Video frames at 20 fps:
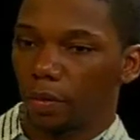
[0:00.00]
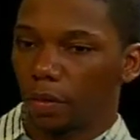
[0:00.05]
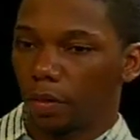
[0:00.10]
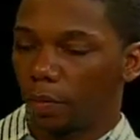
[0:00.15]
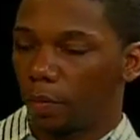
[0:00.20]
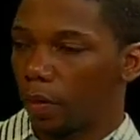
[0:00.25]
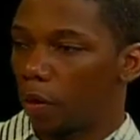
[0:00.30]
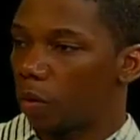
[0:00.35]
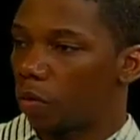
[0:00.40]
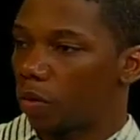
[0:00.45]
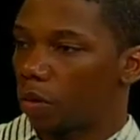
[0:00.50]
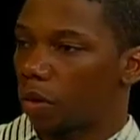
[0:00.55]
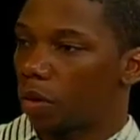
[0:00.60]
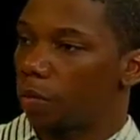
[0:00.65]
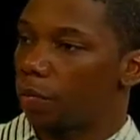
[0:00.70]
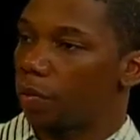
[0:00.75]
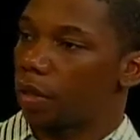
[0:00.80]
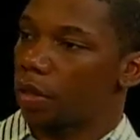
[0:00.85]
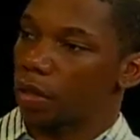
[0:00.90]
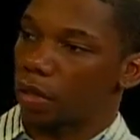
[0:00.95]
pose in her
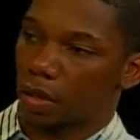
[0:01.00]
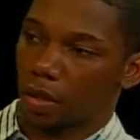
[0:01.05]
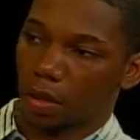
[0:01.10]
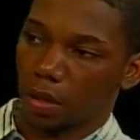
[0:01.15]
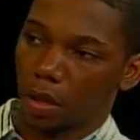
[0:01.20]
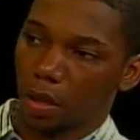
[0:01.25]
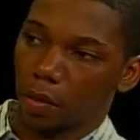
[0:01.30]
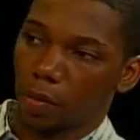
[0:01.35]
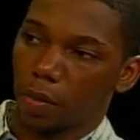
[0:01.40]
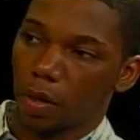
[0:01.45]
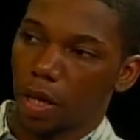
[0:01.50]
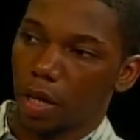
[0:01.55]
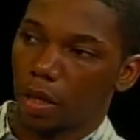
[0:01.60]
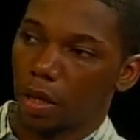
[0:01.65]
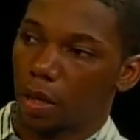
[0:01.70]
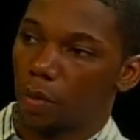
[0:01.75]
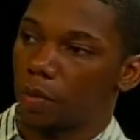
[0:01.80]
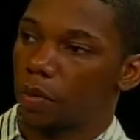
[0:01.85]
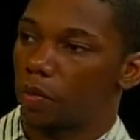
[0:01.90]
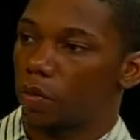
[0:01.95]
pictures the same way that
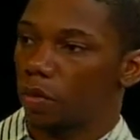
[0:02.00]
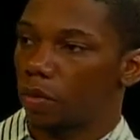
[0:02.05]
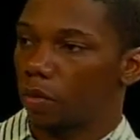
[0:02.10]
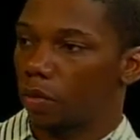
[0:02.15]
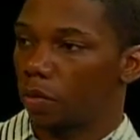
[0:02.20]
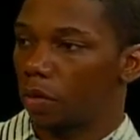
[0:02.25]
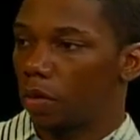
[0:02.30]
Kim used to.